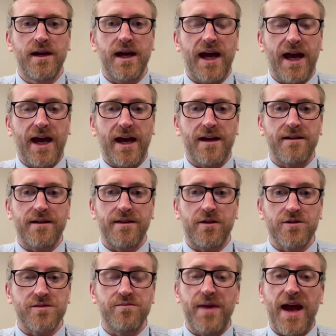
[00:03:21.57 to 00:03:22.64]
And
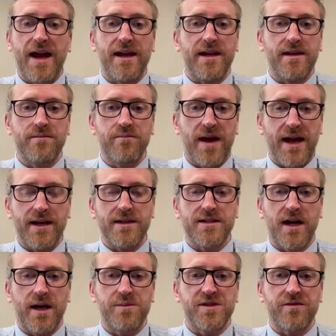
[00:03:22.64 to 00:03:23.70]
there's many, many
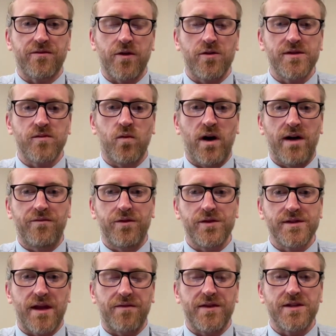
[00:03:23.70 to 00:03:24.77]
types of frozen
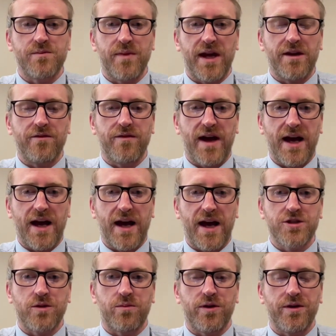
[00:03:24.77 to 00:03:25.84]
waffles that this
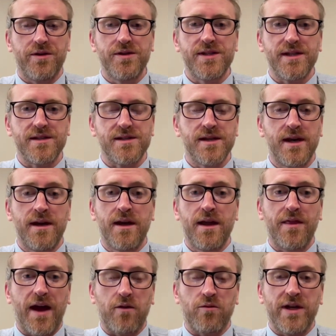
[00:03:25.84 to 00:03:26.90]
manufacturer produces ah.
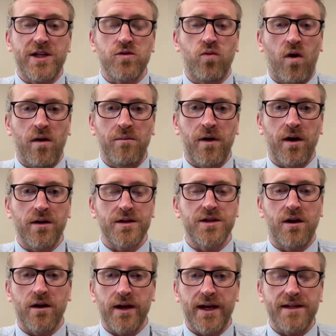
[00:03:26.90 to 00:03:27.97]
that reach Walmart,
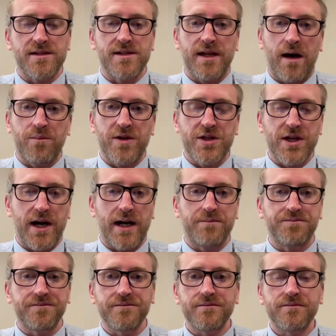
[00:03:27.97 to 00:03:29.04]
Target, Stop and
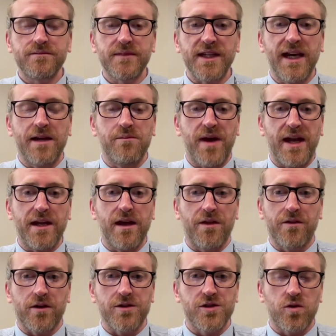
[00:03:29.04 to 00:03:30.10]
Shop, and many
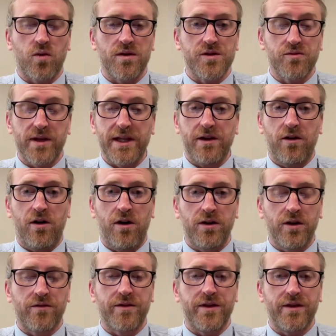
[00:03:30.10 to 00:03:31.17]
other stores really all
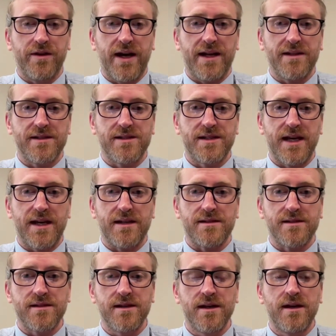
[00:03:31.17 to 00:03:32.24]
over the United
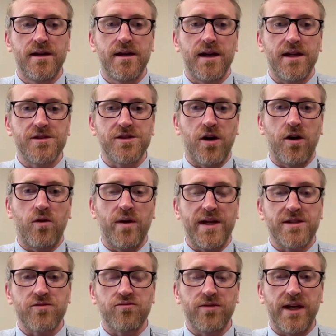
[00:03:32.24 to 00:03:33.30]
States. And so
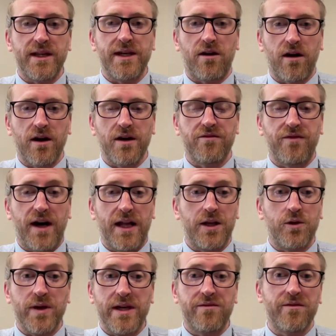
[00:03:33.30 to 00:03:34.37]
it's really hard to
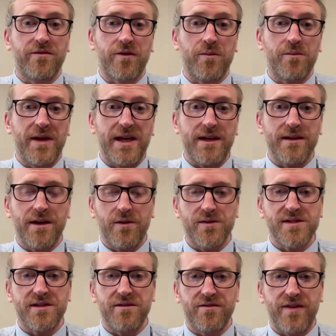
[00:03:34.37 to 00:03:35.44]
follow, even for me, you know,
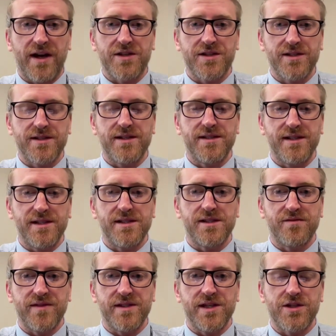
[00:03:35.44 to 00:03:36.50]
as an infectious diseases
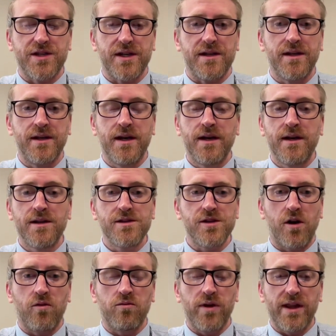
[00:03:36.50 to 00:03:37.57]
physician.
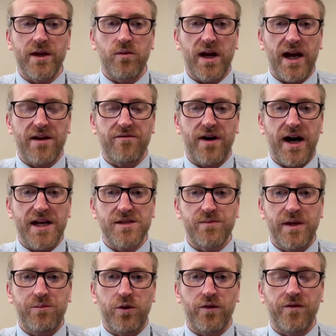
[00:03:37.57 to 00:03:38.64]
So, really, what I advise
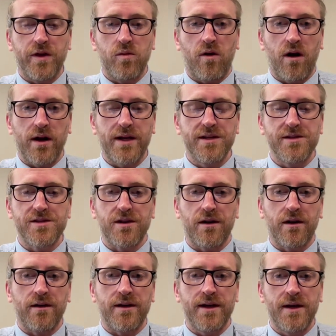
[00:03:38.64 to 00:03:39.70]
people if you are
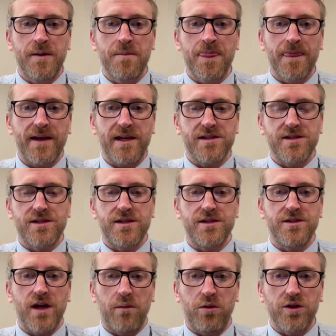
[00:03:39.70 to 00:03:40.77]
concerned is to
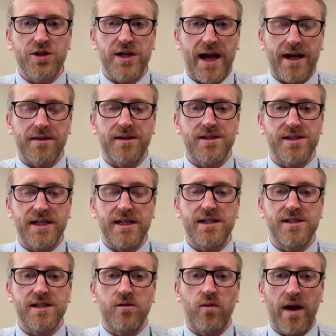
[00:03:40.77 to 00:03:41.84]
double check the
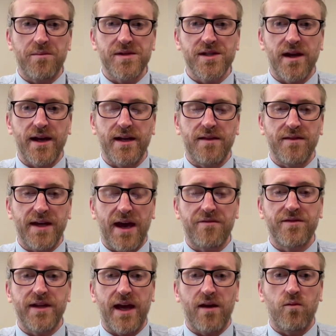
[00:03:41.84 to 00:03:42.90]
CDC website and the
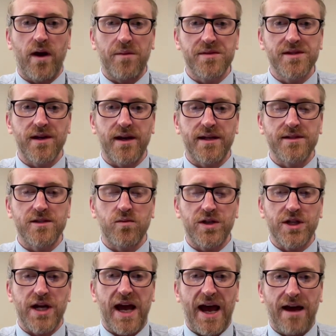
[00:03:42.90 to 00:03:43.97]
FDA websites,
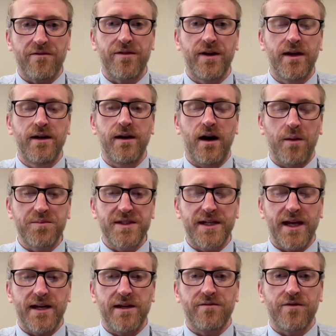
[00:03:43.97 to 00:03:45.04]
which have up to
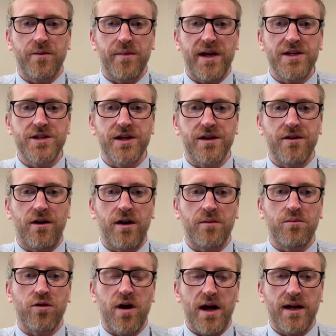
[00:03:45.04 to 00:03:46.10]
date information
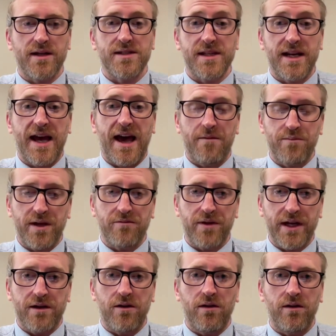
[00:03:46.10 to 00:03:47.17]
on products that have been
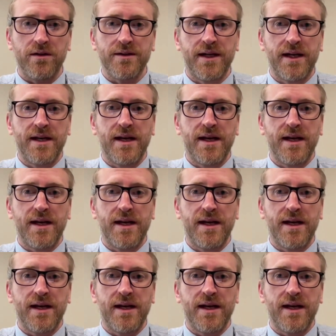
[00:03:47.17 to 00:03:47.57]
recalled.